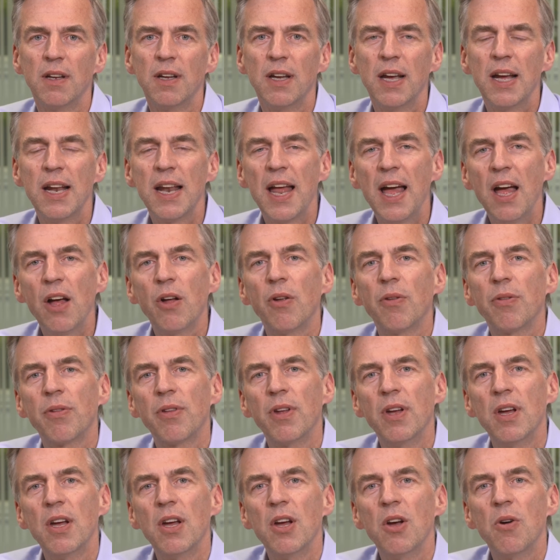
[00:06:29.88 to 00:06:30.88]
In health,
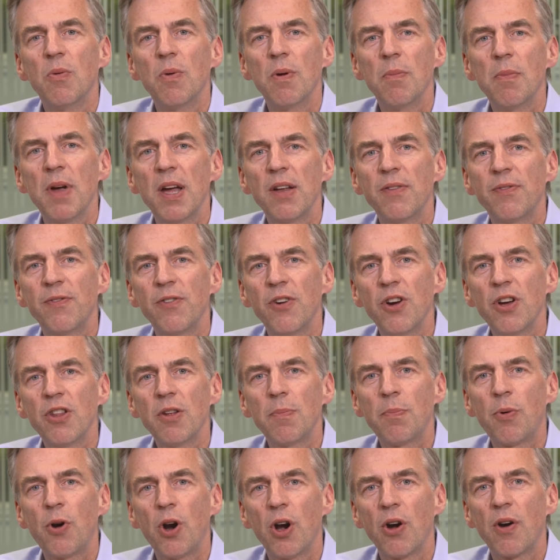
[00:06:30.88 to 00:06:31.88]
we made further
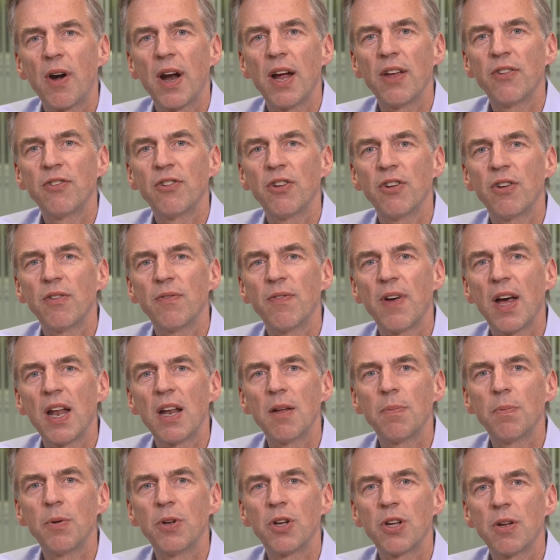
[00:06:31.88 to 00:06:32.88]
progress to
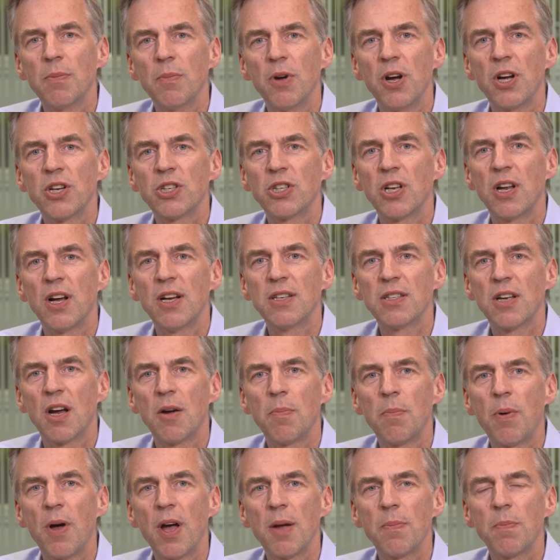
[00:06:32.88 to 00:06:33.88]
develop and commercialize our
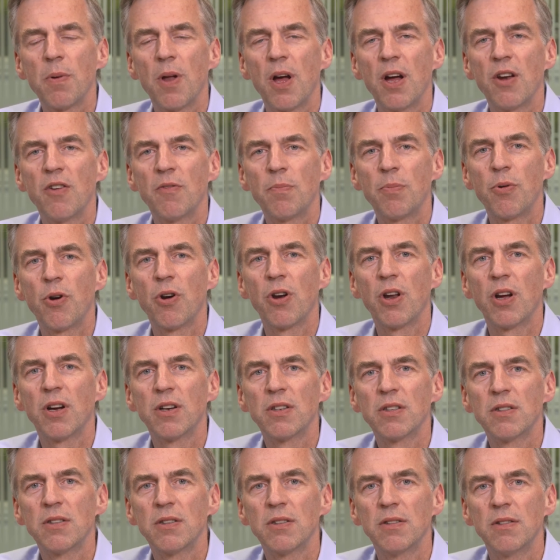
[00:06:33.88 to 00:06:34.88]
pipeline of
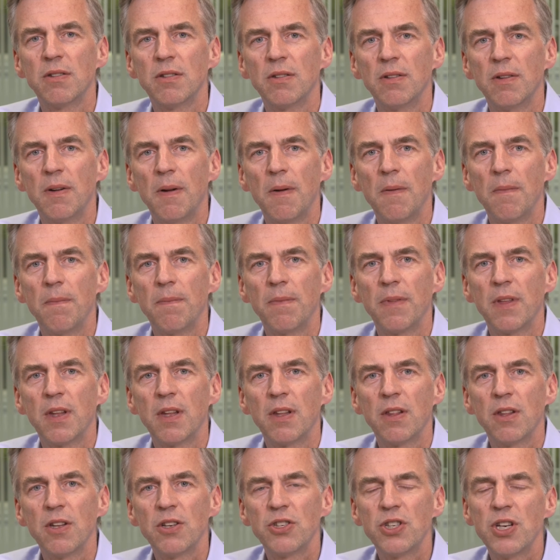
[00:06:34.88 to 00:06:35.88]
products.
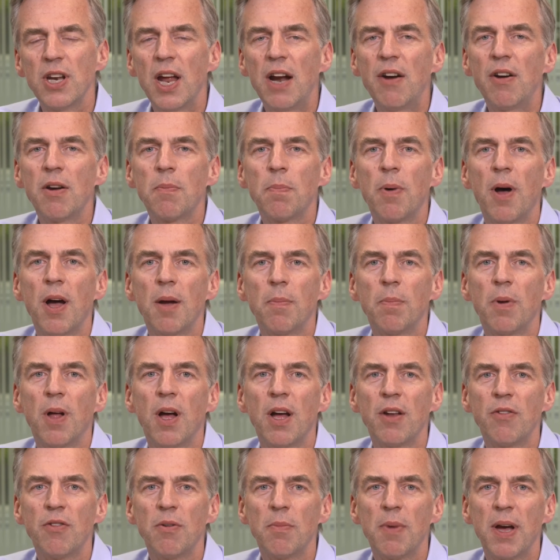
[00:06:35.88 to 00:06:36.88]
The generic
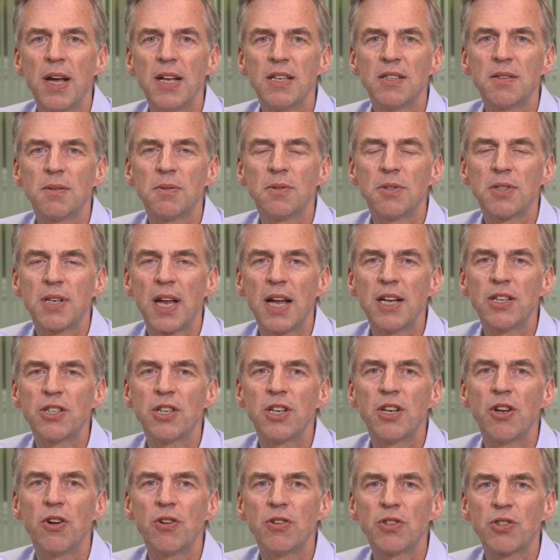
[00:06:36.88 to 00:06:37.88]
pipeline remains
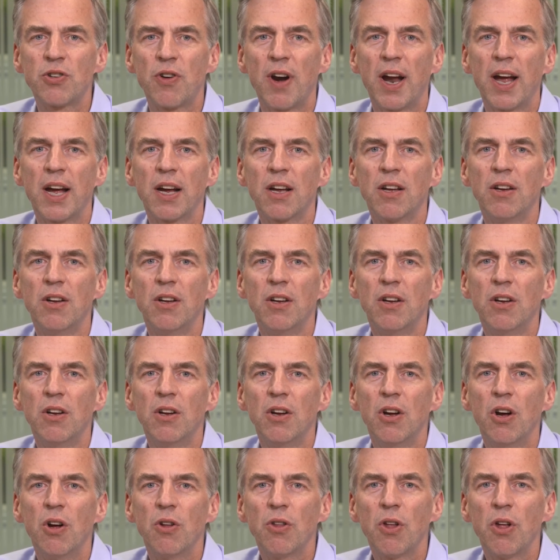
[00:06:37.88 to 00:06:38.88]
substantially on track,
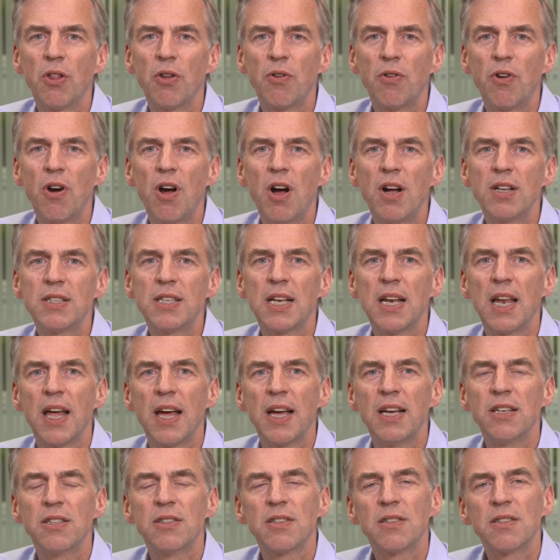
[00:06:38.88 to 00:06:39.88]
although there are
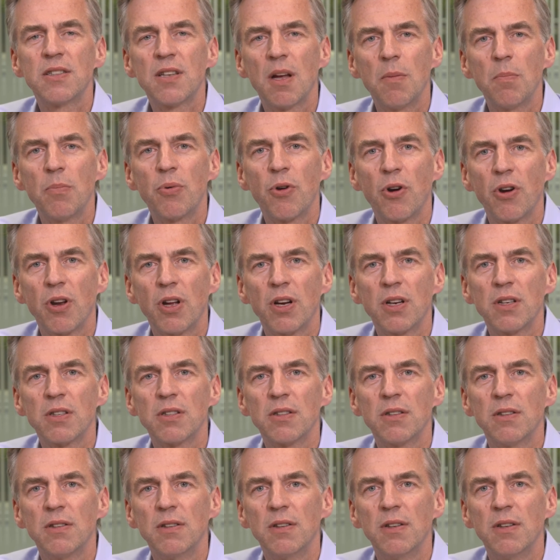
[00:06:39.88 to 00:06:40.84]
delays to some products.